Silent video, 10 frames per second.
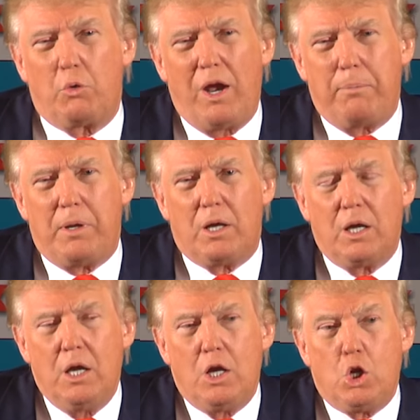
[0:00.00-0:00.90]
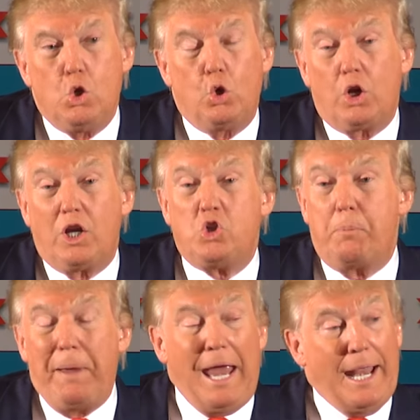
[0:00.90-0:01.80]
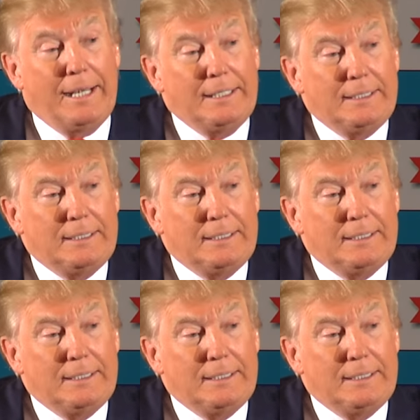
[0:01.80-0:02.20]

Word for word: Arabia, you look at Japan.